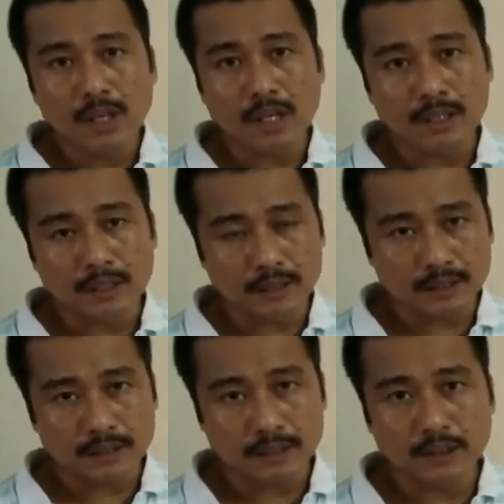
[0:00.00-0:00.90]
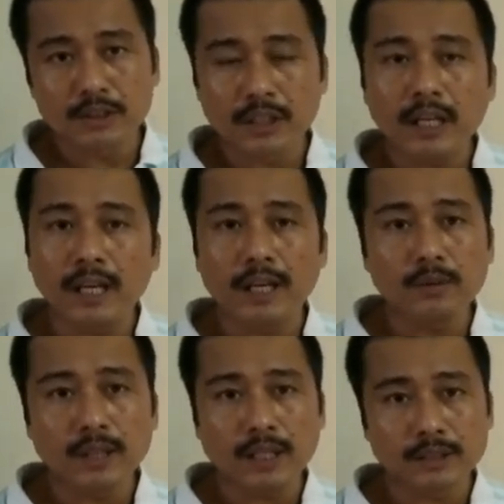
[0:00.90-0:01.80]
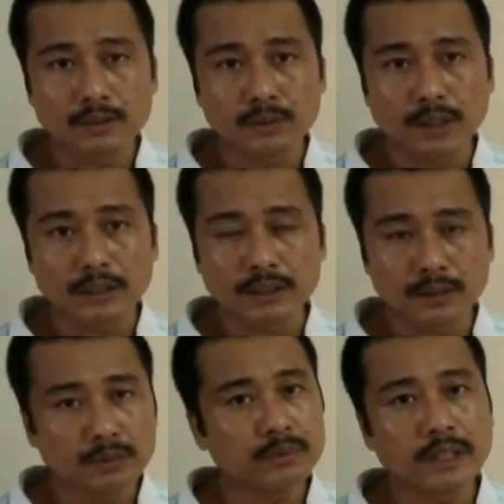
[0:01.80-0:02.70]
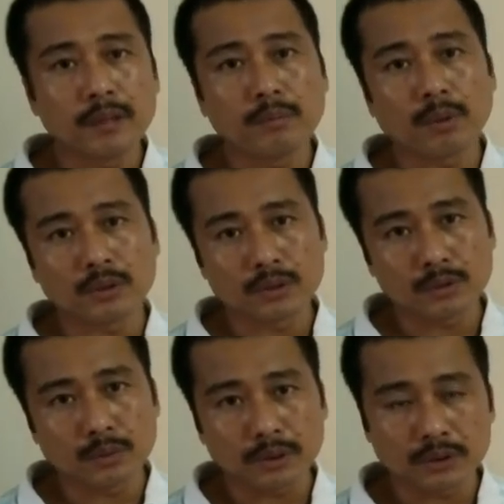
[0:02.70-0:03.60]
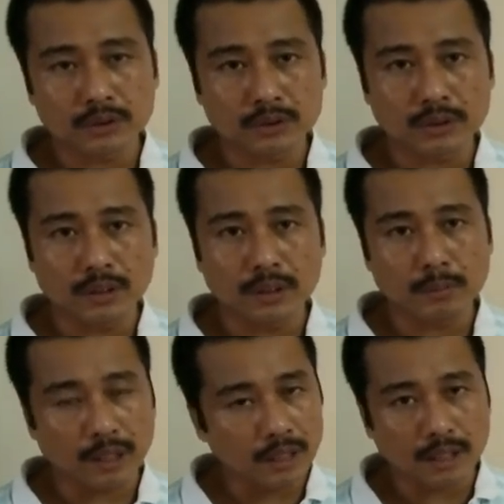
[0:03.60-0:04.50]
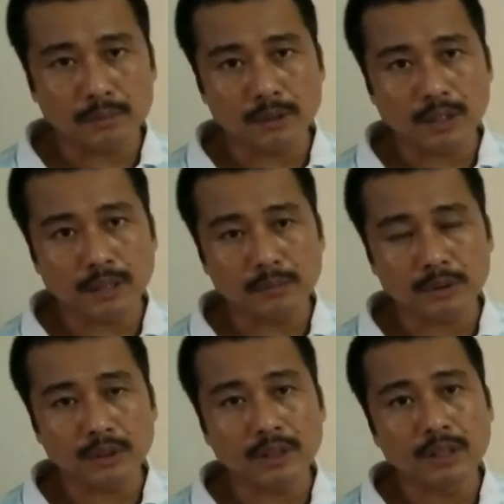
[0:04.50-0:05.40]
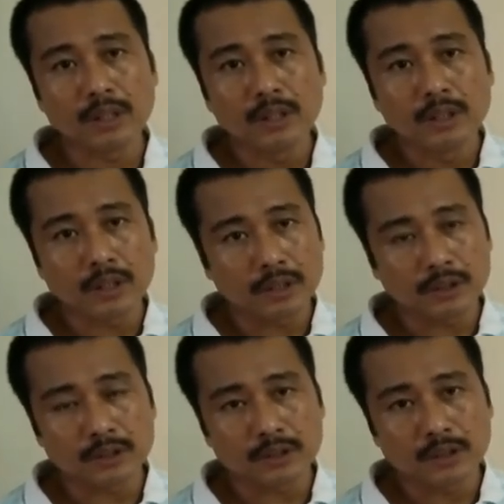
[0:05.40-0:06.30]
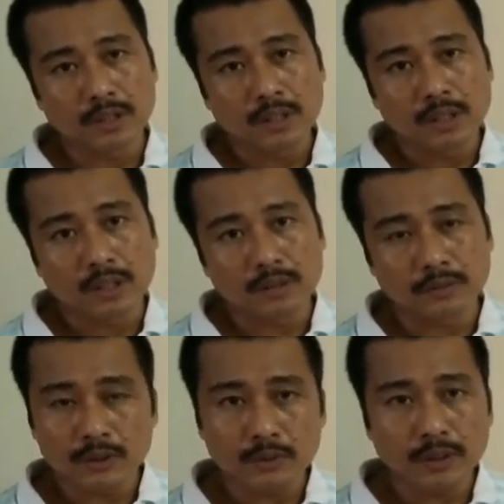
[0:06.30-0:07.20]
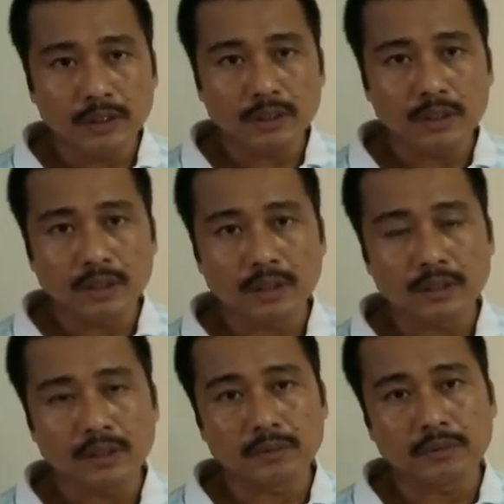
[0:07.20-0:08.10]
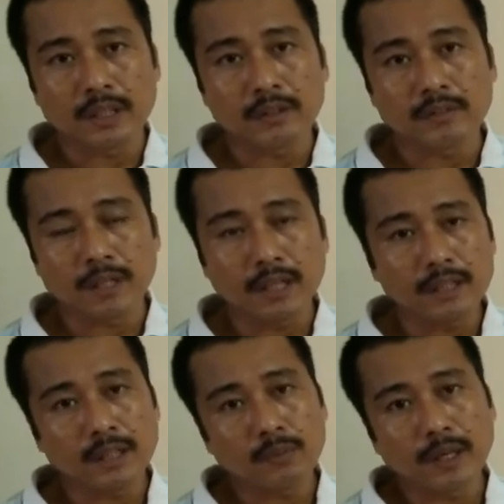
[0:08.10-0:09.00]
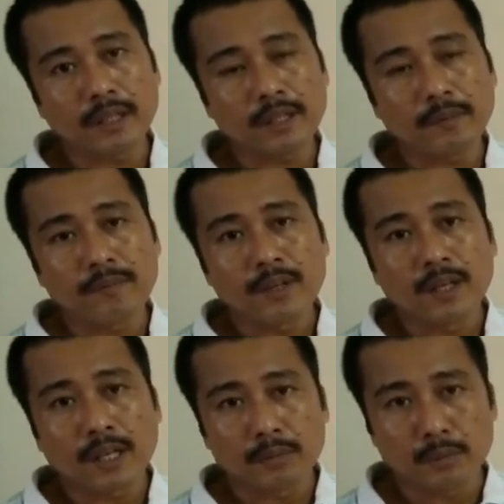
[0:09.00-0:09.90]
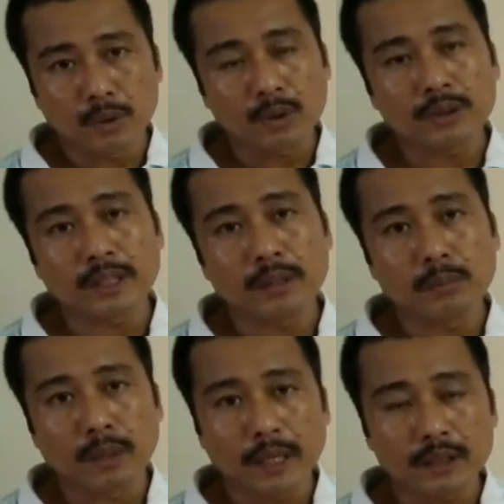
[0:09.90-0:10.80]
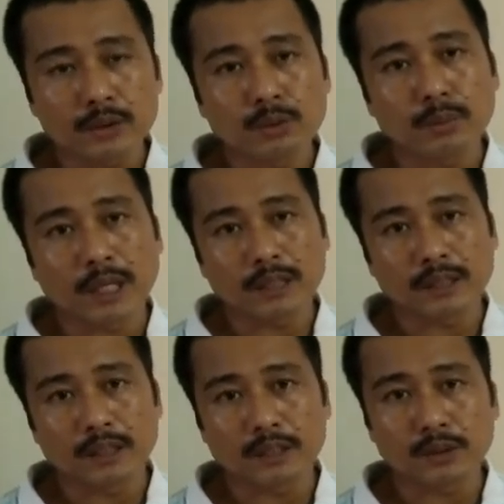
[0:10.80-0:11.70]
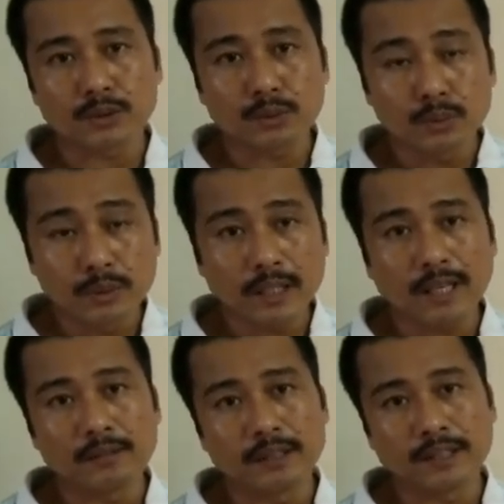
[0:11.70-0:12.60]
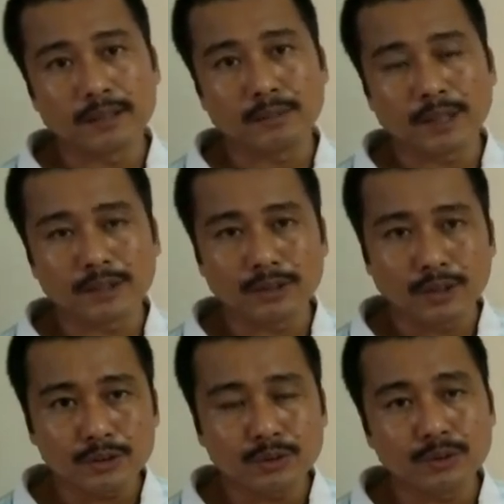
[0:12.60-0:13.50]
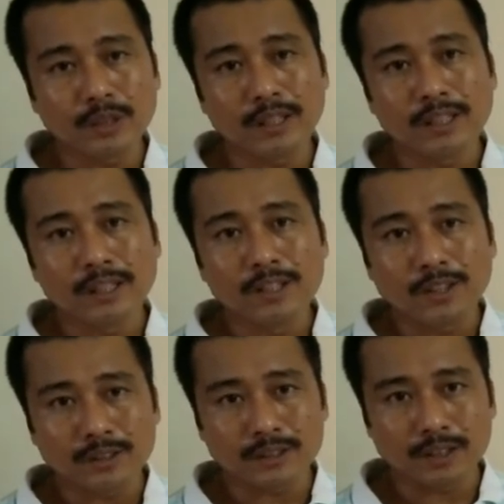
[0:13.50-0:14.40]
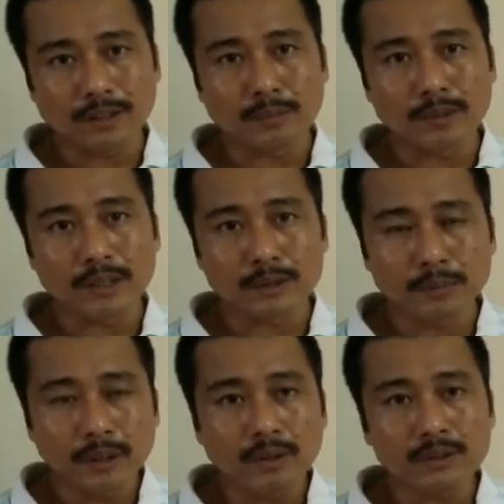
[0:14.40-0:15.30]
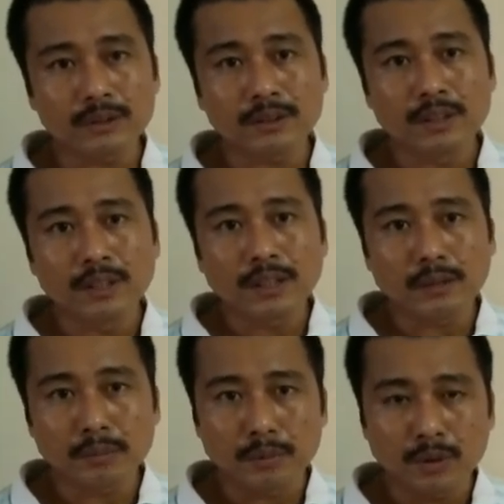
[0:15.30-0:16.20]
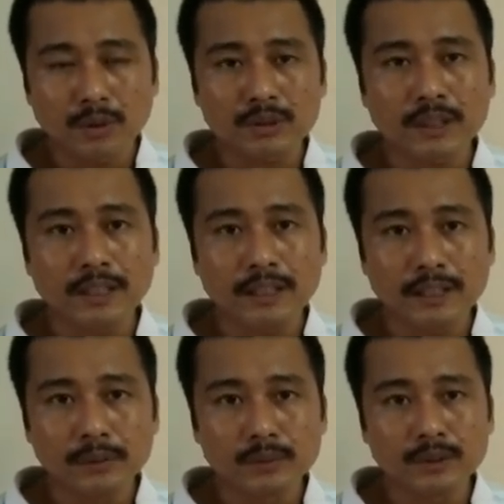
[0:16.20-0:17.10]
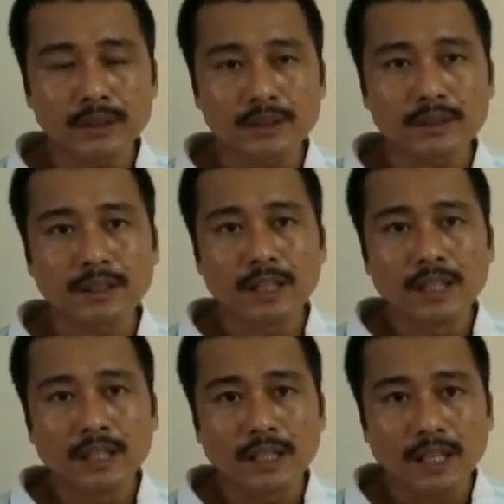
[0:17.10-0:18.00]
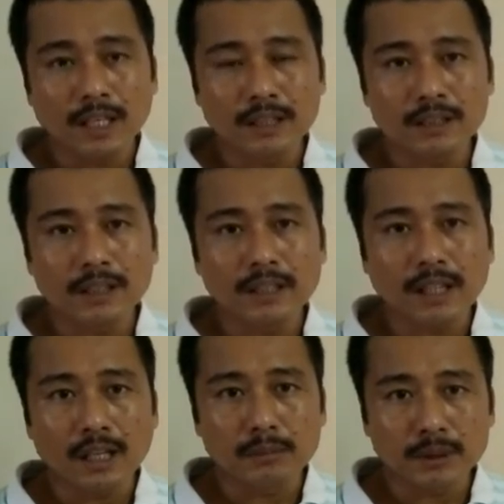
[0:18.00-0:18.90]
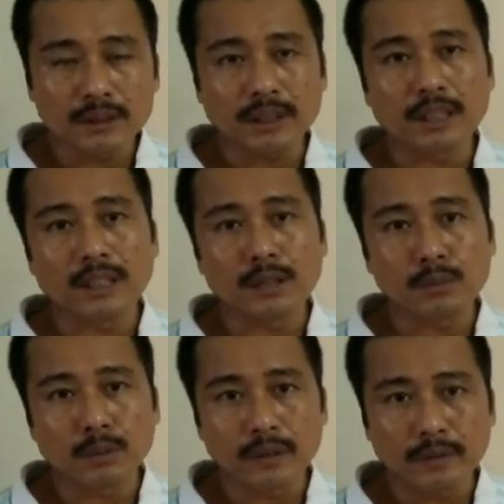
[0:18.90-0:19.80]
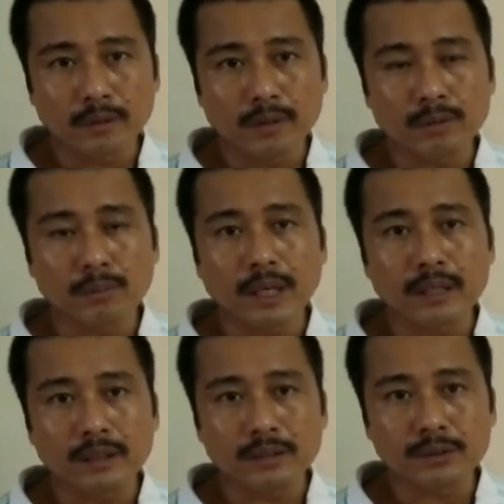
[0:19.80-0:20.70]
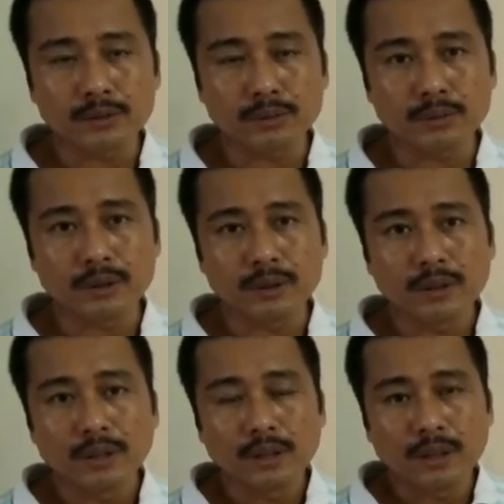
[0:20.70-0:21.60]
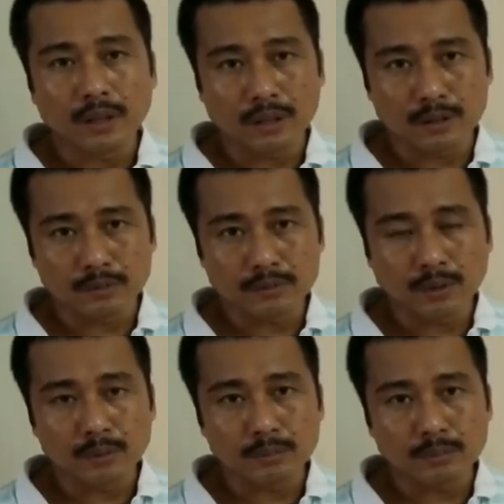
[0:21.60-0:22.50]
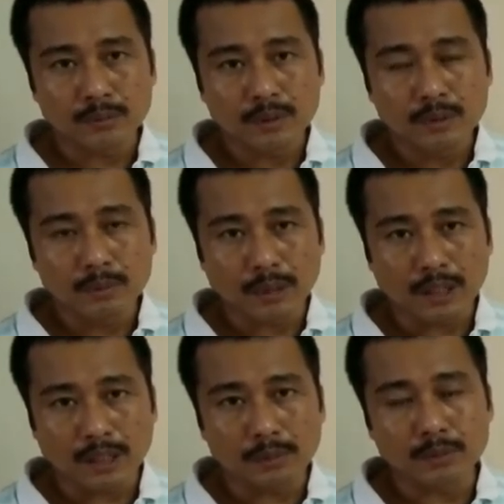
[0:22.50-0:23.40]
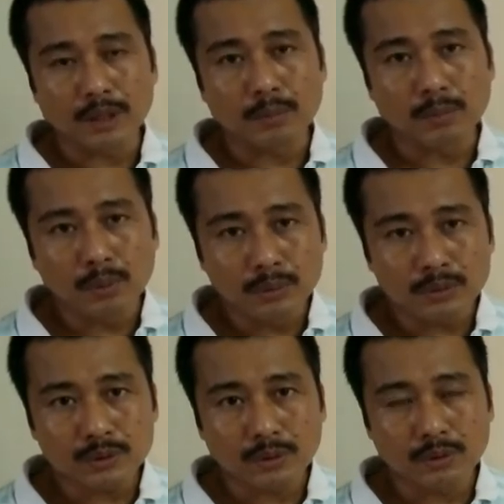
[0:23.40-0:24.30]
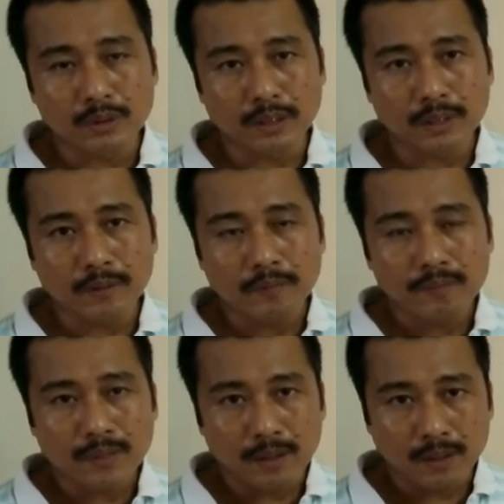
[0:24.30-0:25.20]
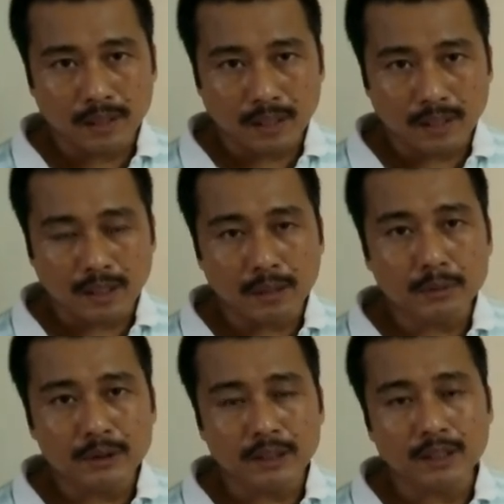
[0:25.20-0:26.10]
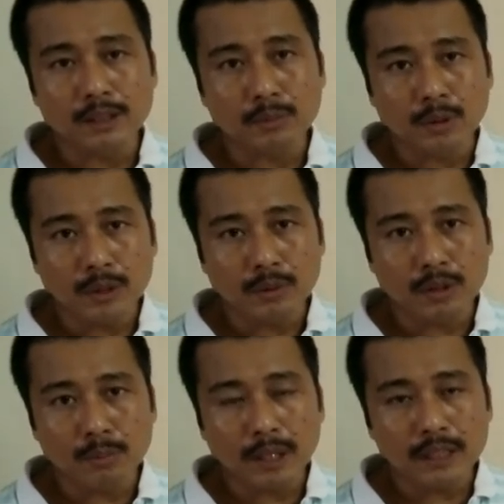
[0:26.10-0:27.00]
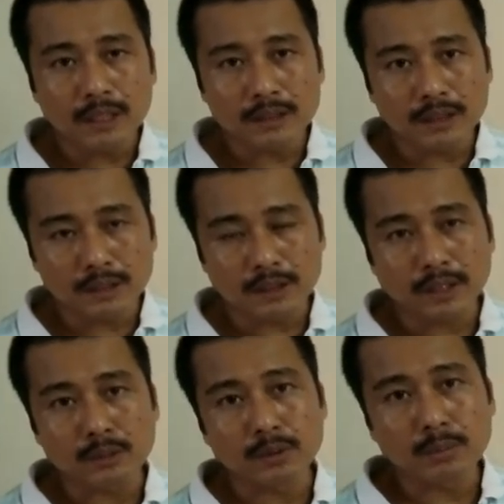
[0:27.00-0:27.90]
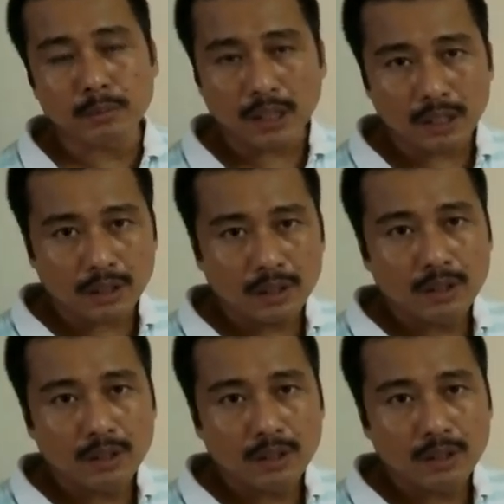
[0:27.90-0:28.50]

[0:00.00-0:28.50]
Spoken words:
and this essentially allowed us to answer two very important questions in metal carbonyl chemistry. That is, the first one that we have learned why carbon monoxide binds to metal centers through the carbon atom but not through the oxygen atom. That is because carbon monoxide uses largely carbon-centered molecular orbitals to form metal carbonyl bonds, or the carbon-centered molecular orbitals interact with metal